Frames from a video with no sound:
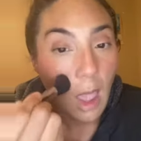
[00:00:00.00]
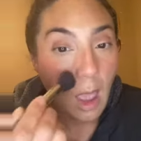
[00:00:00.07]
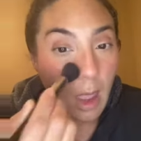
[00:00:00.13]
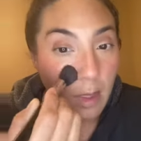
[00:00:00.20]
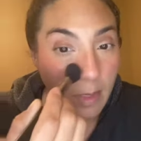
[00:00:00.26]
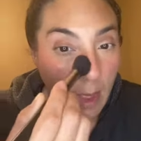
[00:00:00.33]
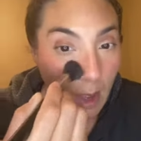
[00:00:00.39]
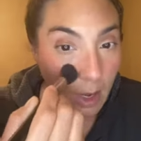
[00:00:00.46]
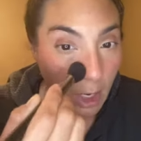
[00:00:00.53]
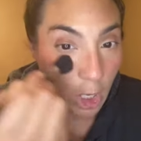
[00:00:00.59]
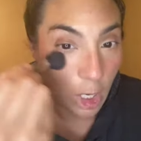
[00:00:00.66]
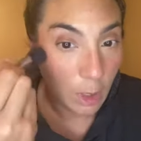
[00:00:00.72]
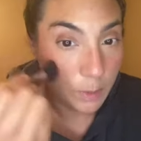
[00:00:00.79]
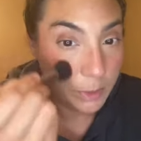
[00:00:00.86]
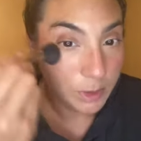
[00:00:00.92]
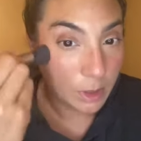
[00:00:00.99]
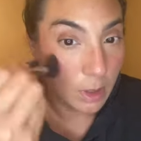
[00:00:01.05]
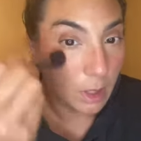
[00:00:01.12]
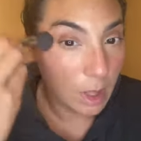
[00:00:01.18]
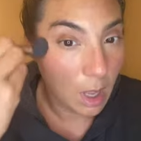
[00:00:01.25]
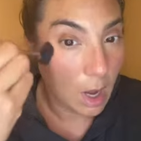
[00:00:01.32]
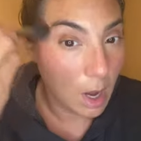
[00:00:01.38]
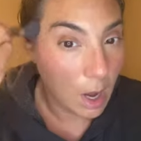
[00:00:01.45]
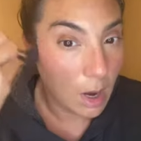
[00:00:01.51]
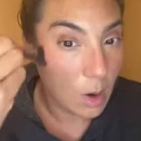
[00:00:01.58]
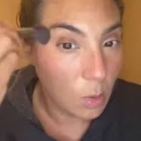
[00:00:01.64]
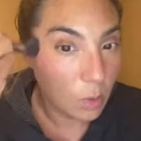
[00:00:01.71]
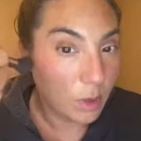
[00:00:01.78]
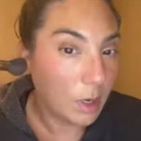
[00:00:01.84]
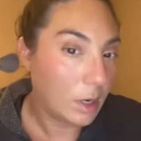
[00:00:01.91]
And that helps a lot
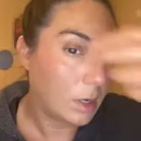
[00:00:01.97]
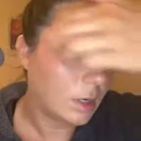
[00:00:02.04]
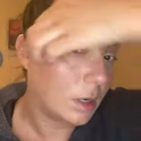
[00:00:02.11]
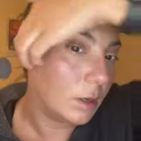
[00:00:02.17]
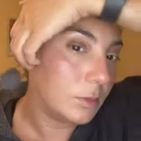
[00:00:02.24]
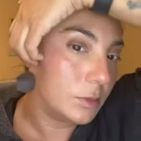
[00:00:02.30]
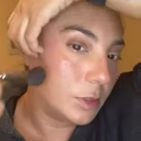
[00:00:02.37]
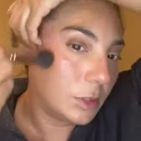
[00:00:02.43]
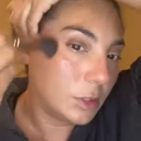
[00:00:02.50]
when it comes